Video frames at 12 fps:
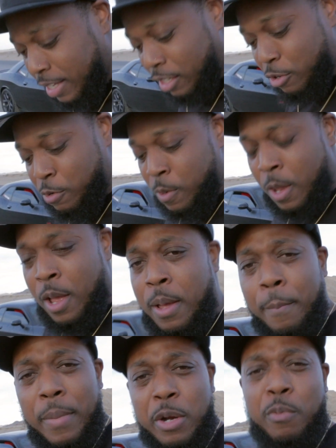that little
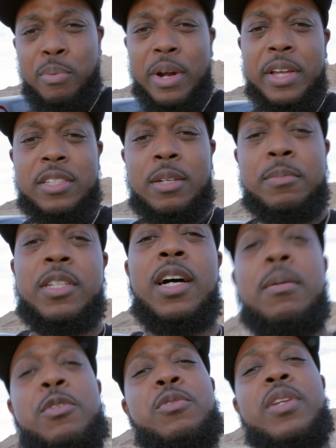mental break.
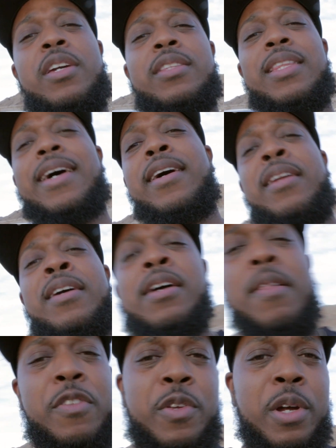Sometimes you need that,
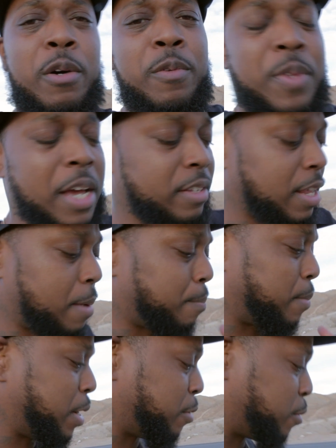that
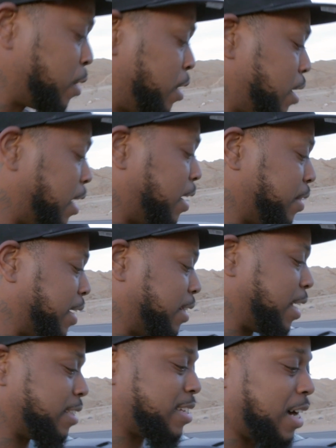mental,
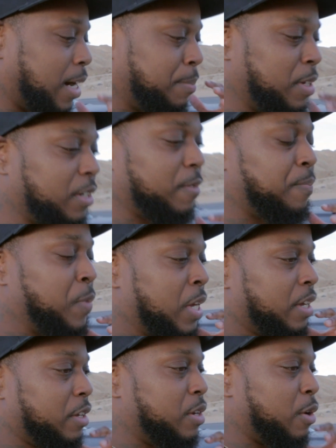that time to,
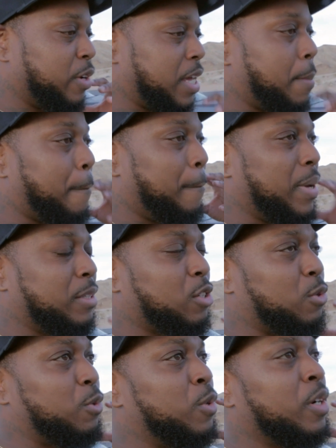get
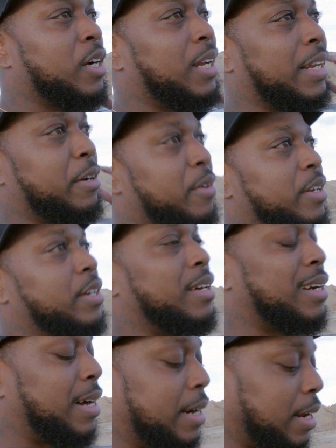mental clarity
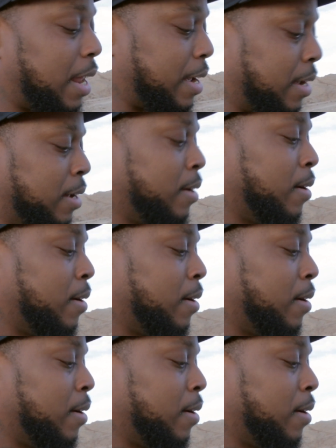and kind of like,